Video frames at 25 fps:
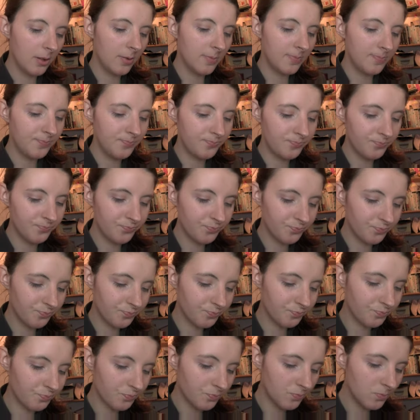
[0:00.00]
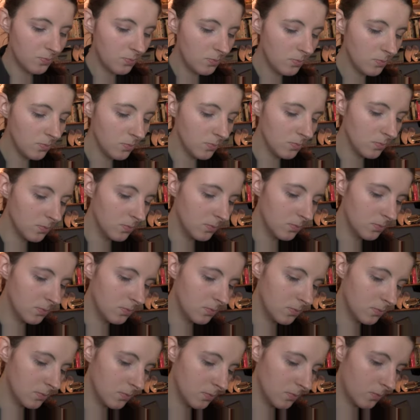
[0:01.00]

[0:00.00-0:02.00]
(silence)